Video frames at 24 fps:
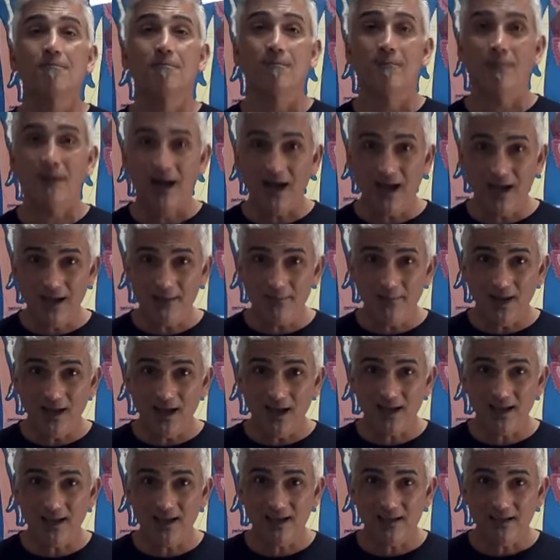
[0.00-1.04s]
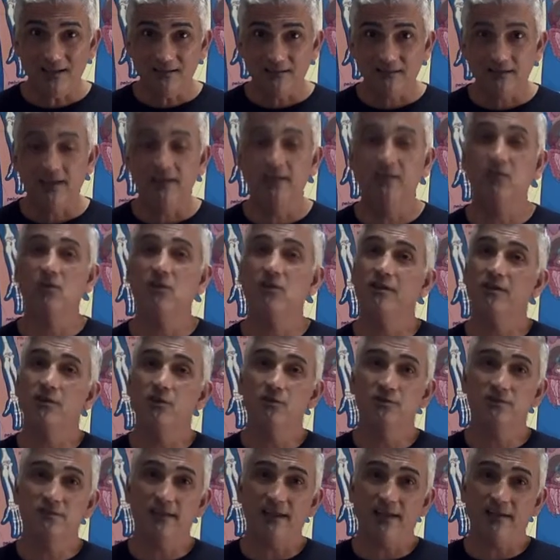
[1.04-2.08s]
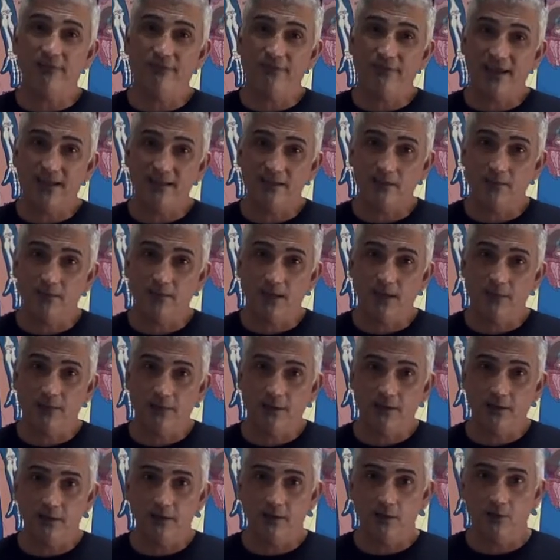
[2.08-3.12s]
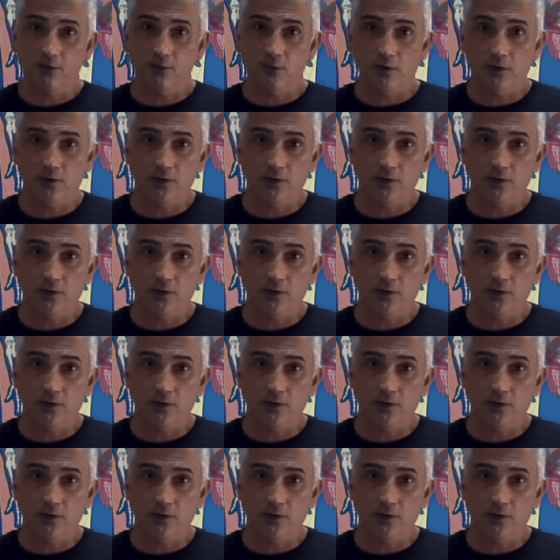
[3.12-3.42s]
My body, it only uses that fat to make me a little more